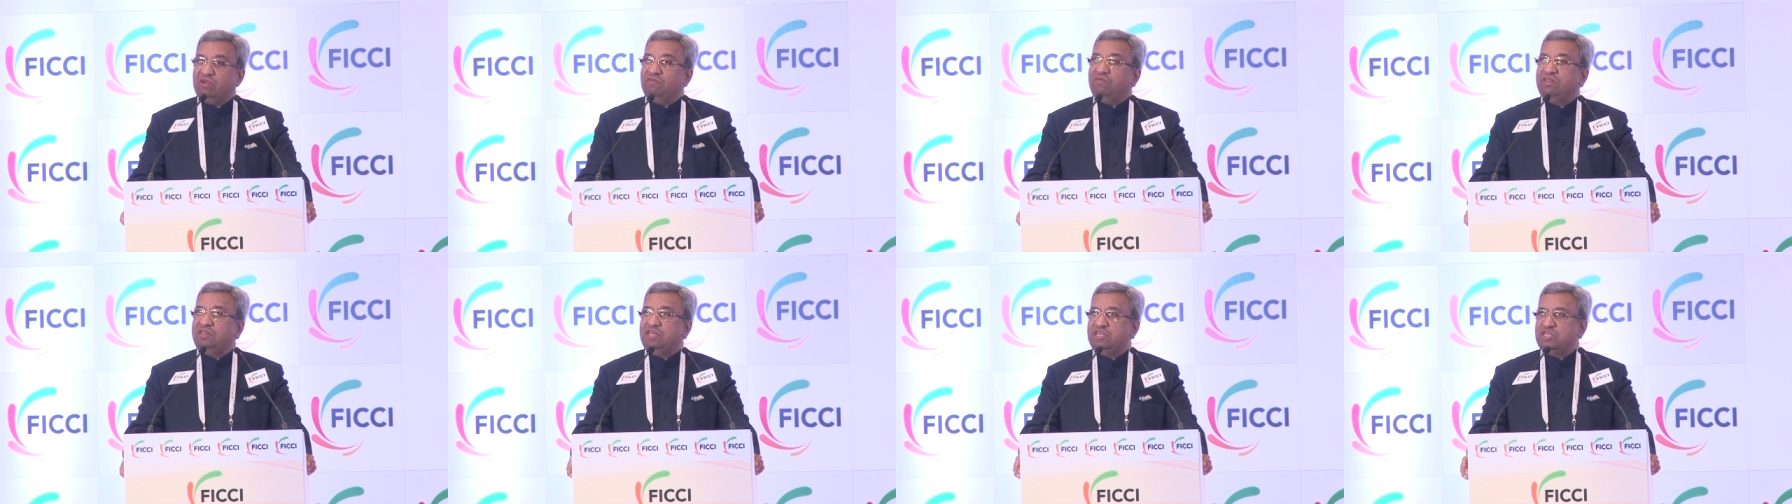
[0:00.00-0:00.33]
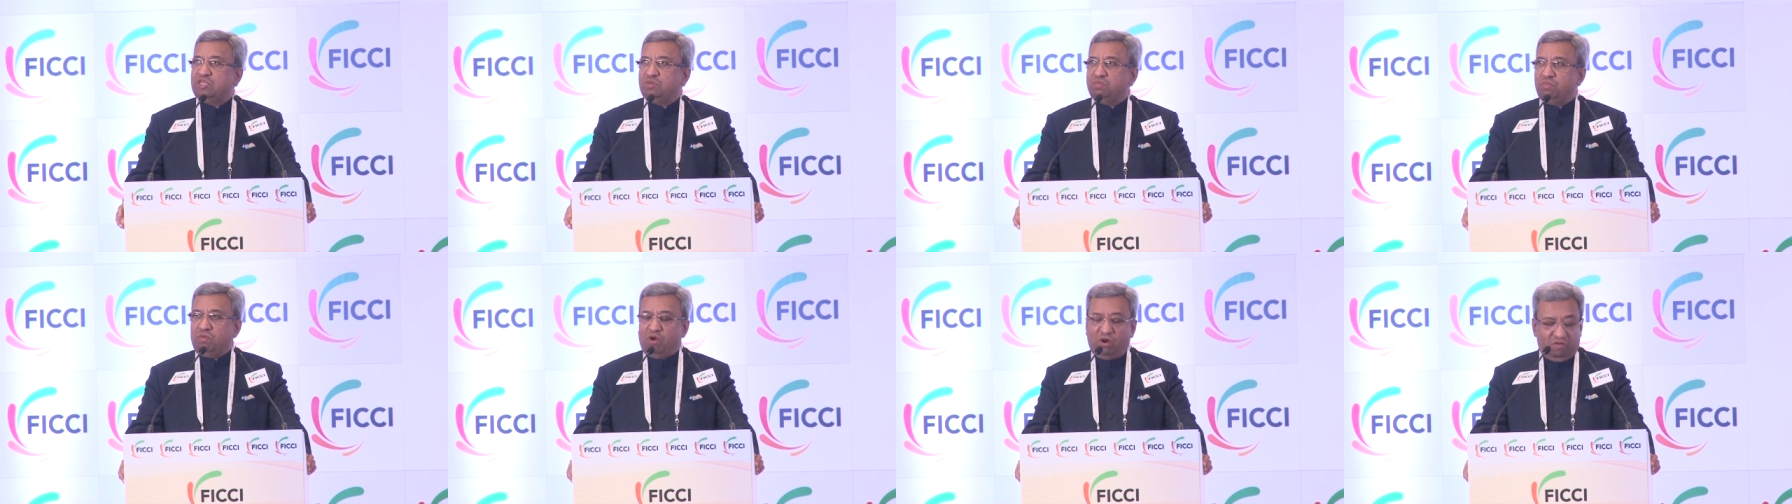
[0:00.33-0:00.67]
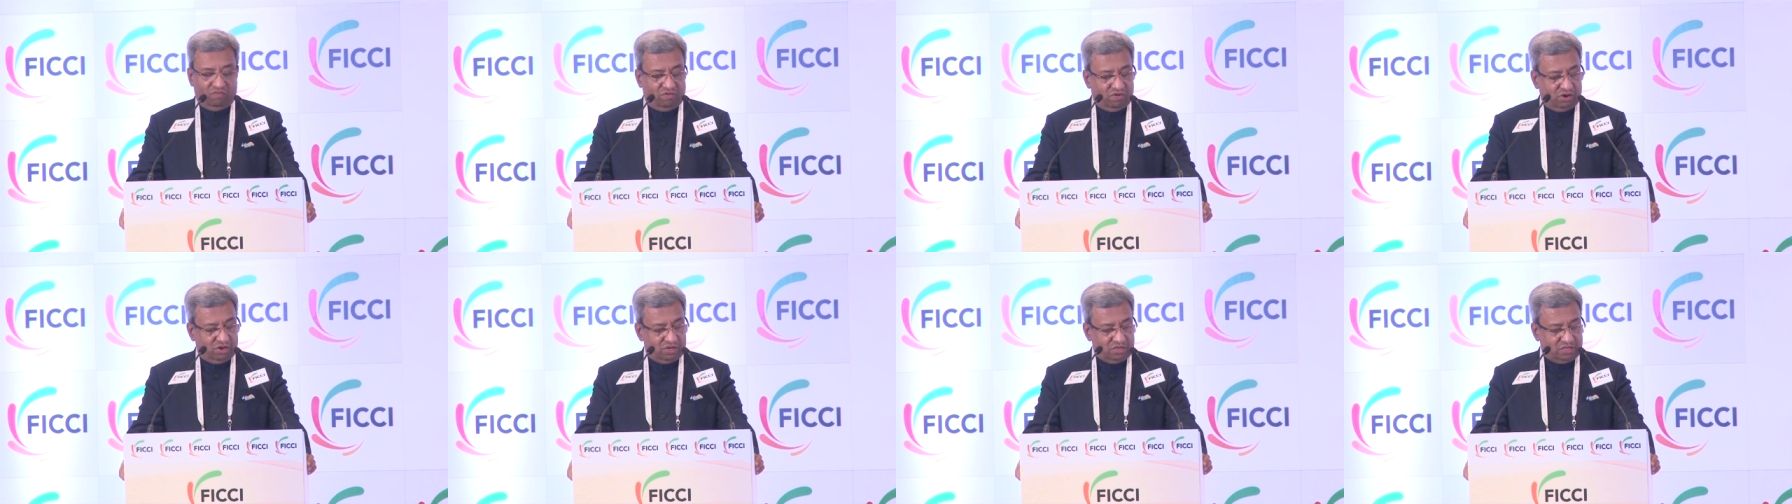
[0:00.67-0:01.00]
With these small
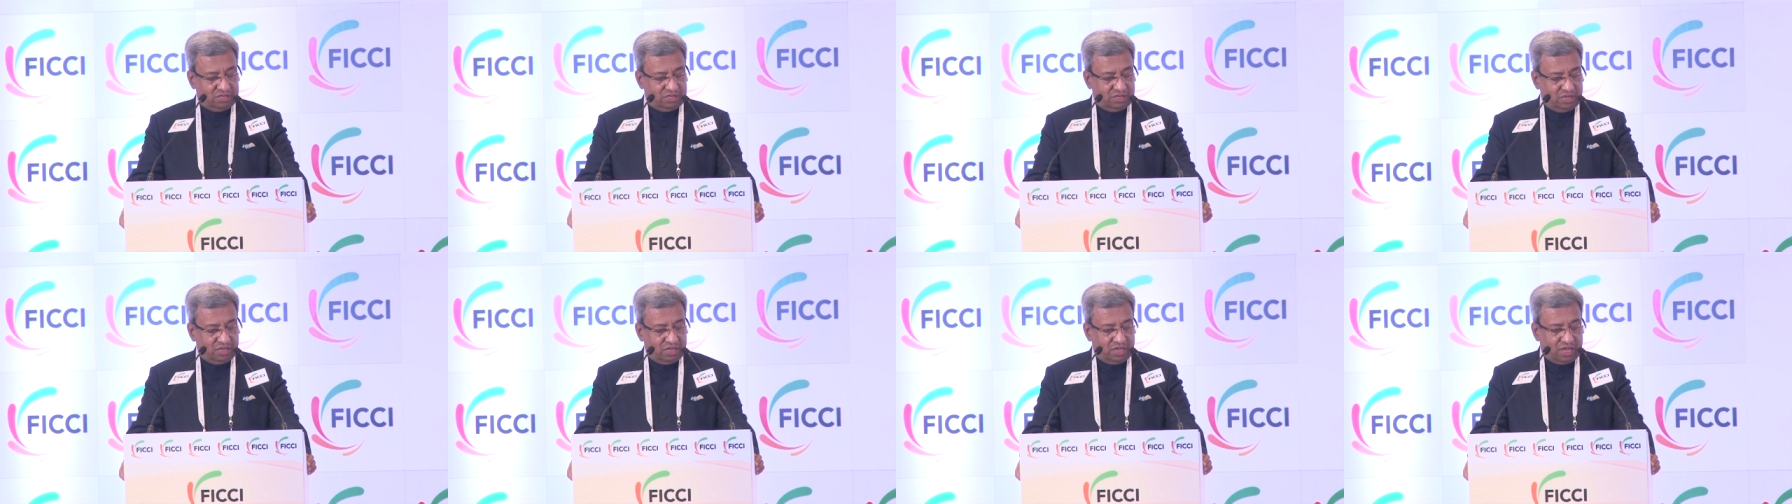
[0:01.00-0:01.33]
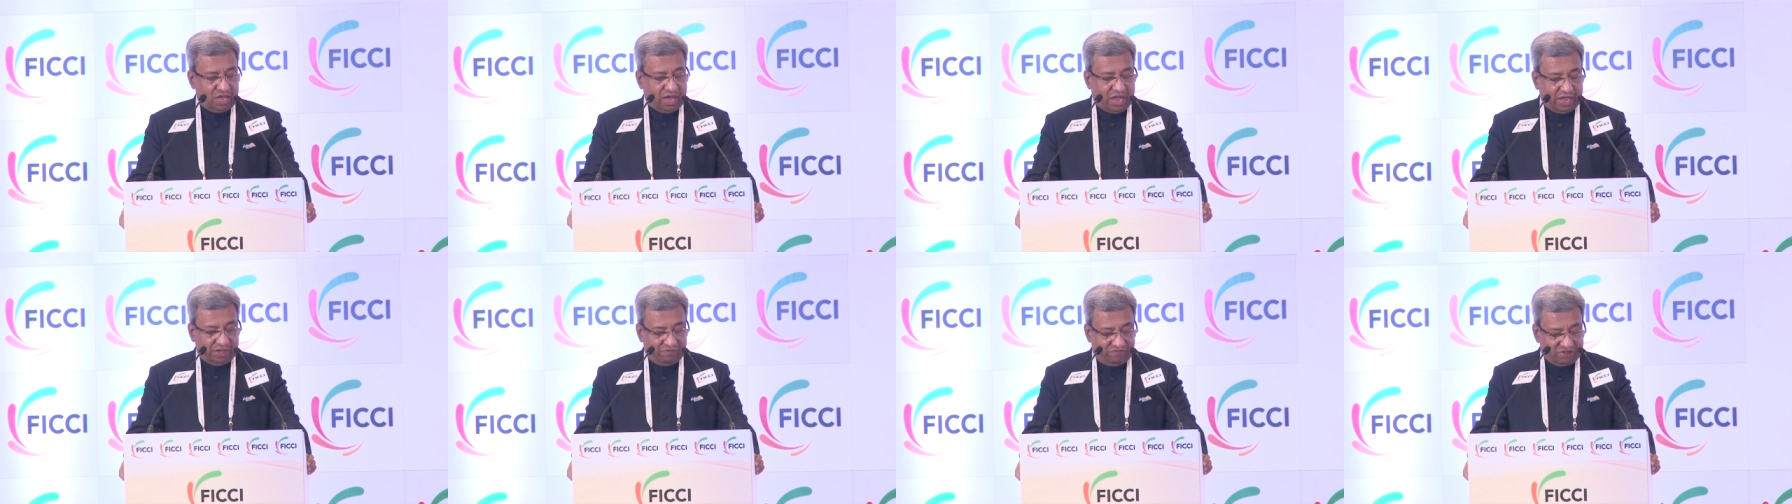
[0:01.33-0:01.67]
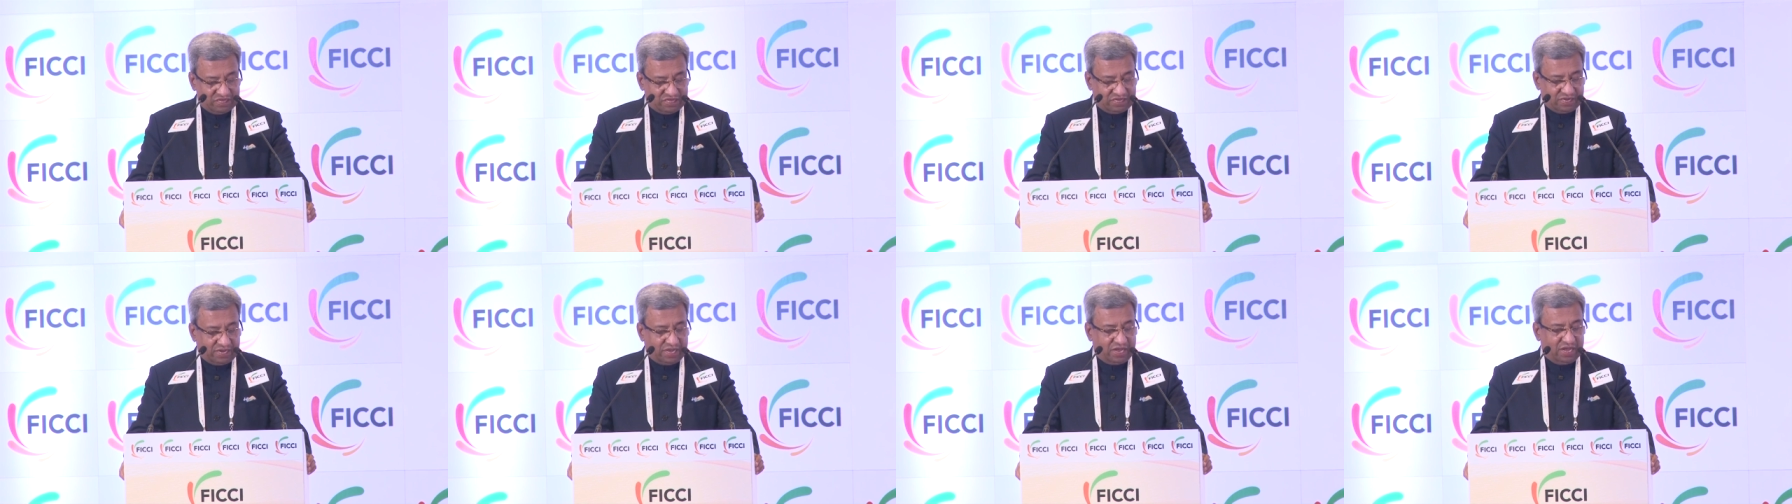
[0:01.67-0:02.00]
words, I
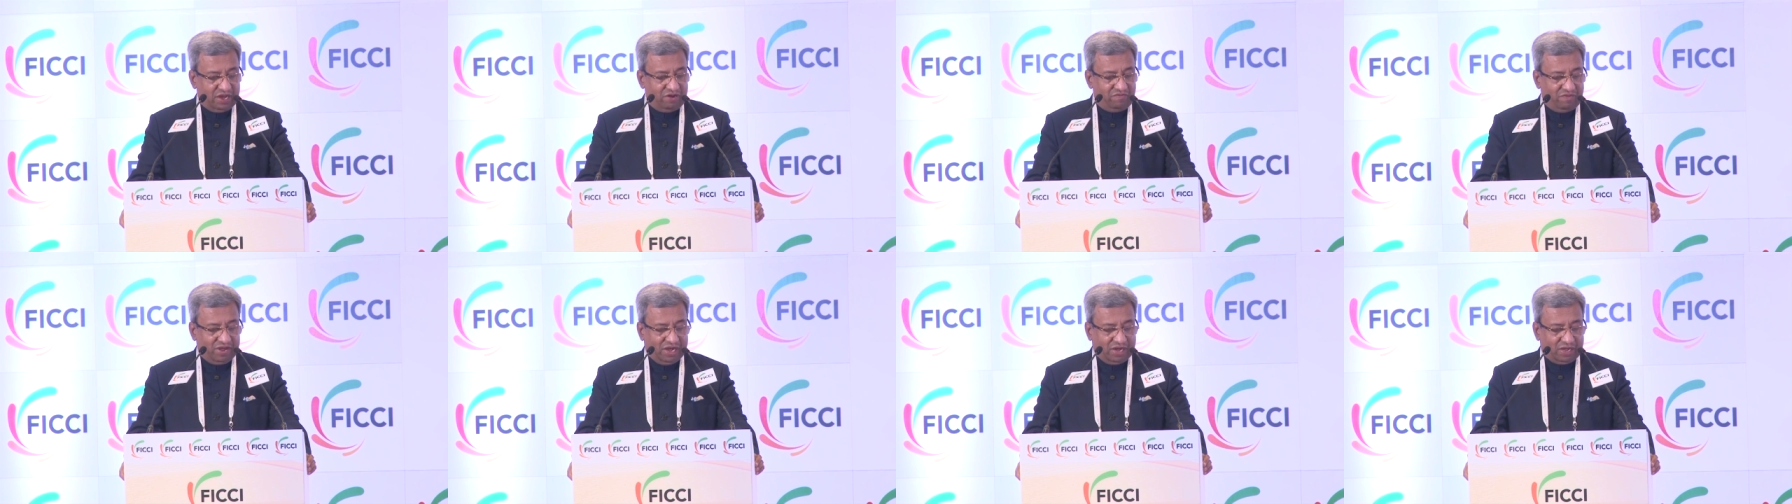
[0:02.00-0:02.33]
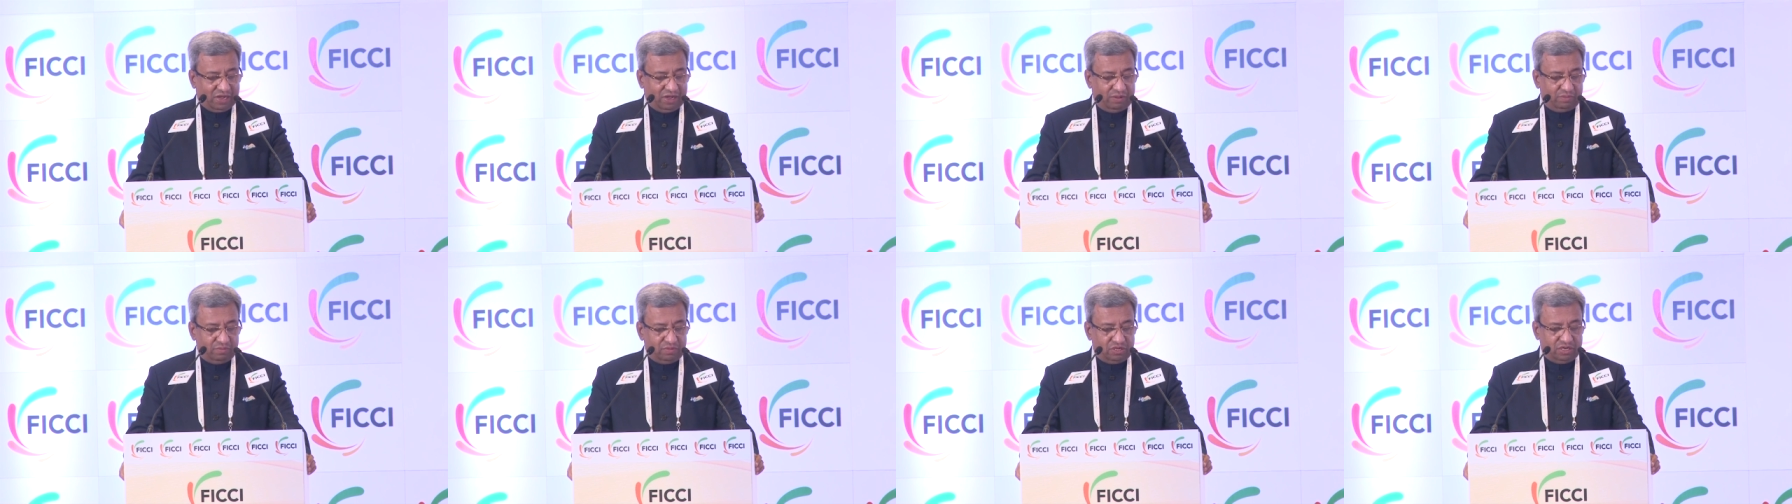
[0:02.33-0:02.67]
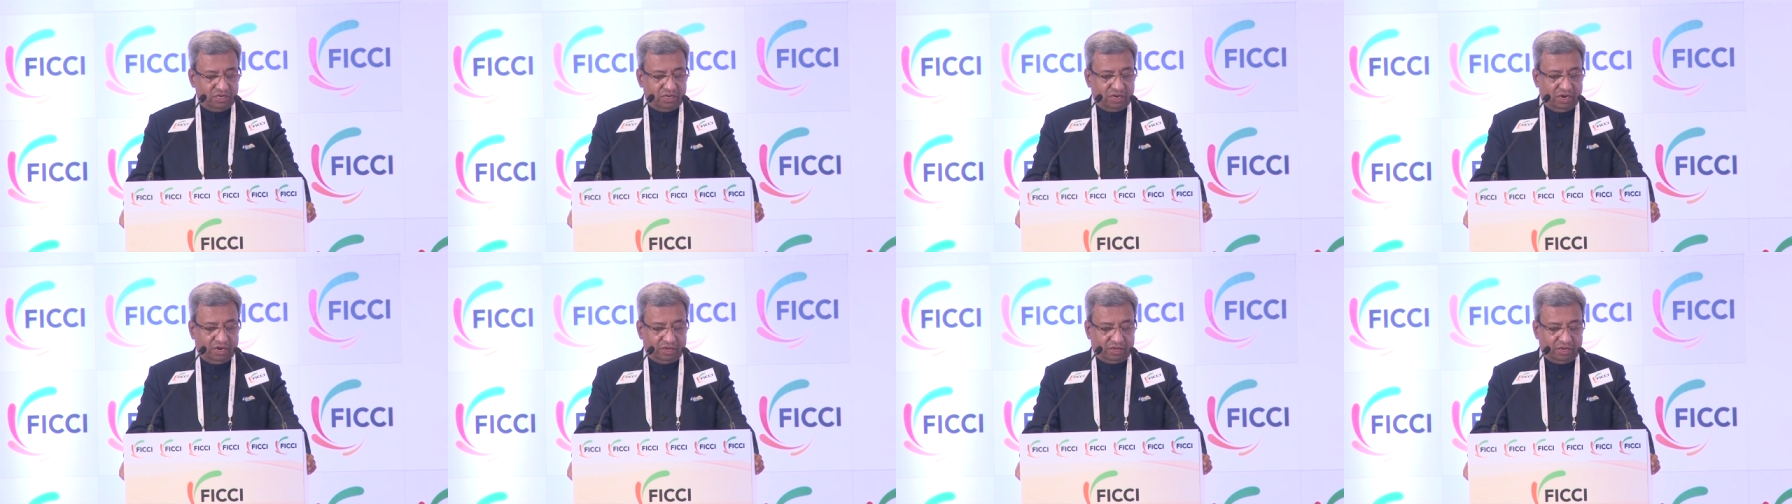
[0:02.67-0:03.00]
once again welcome
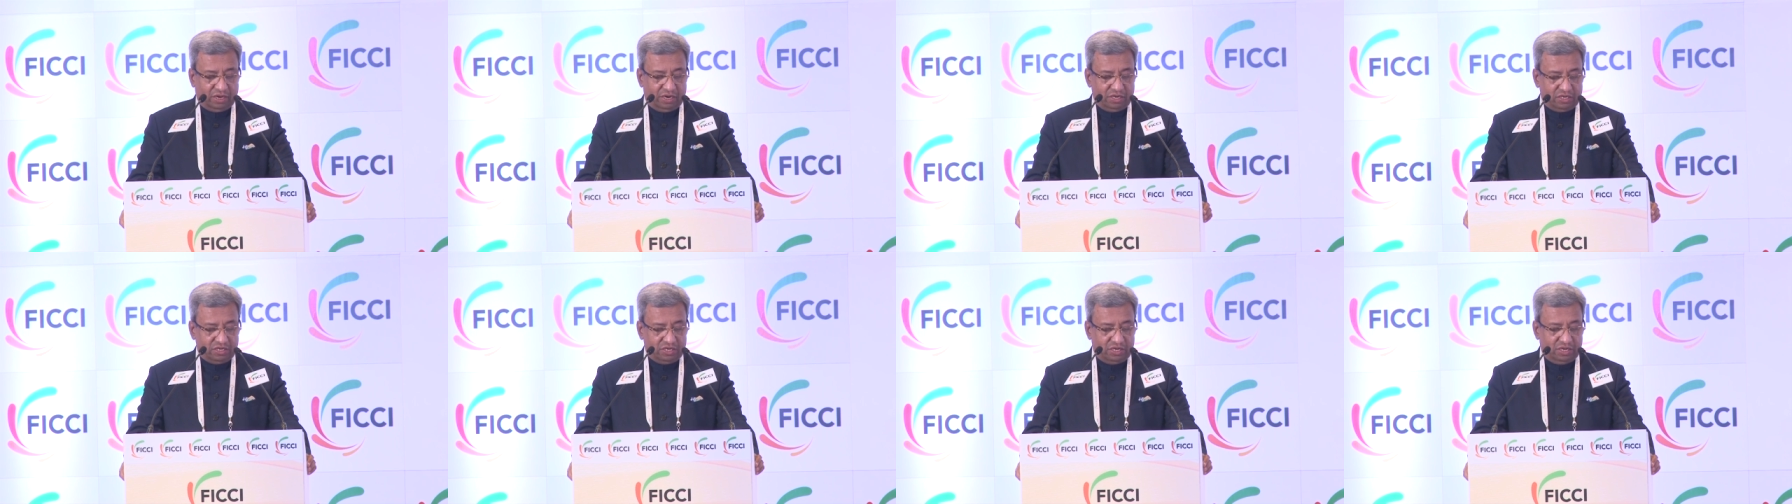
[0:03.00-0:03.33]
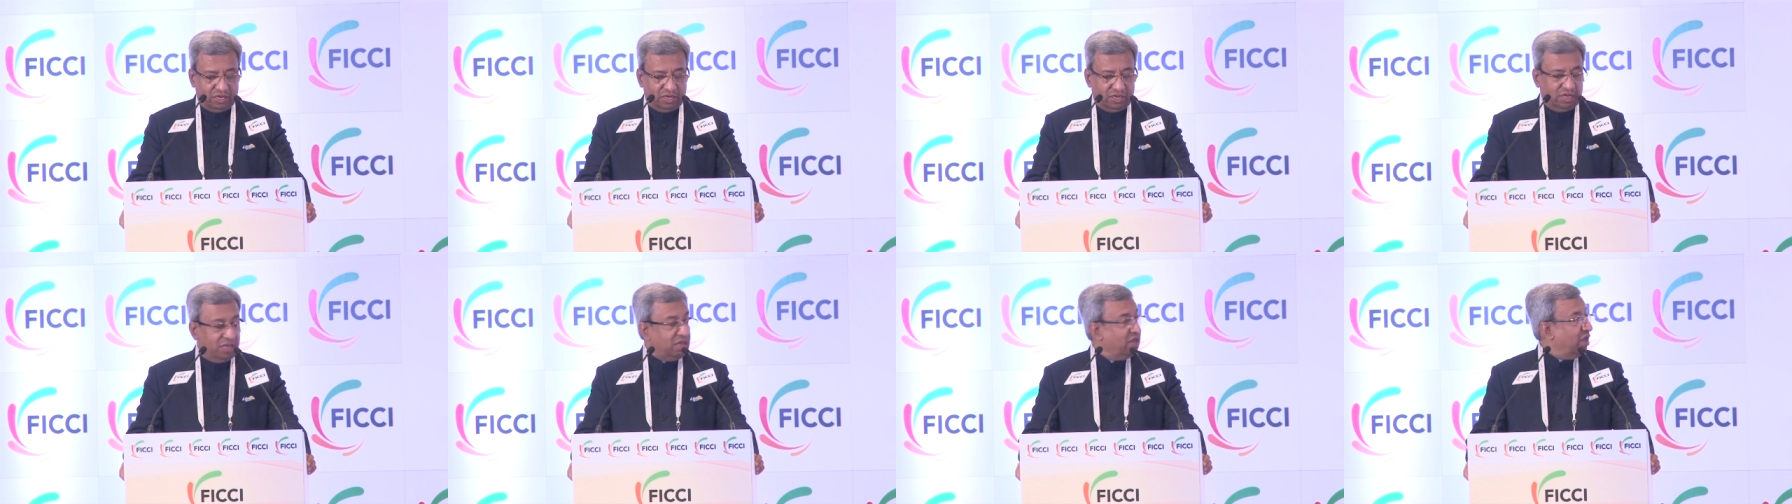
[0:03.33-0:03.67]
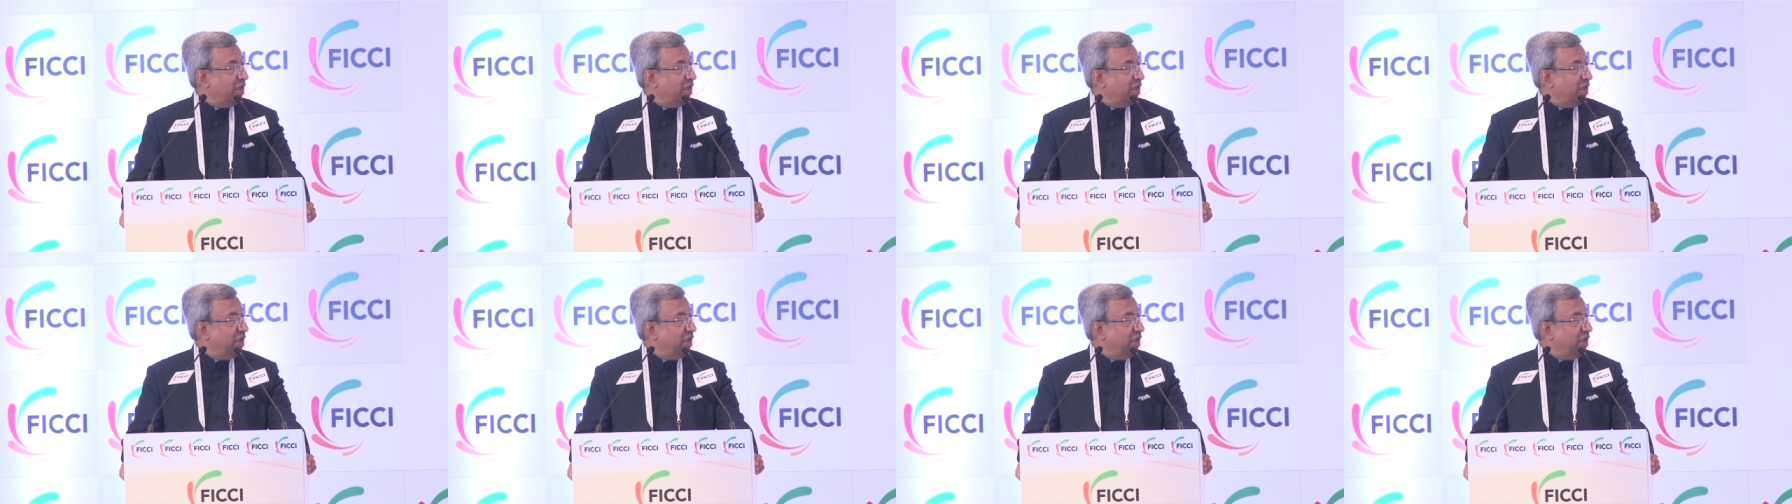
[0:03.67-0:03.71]
Sri Gadkariji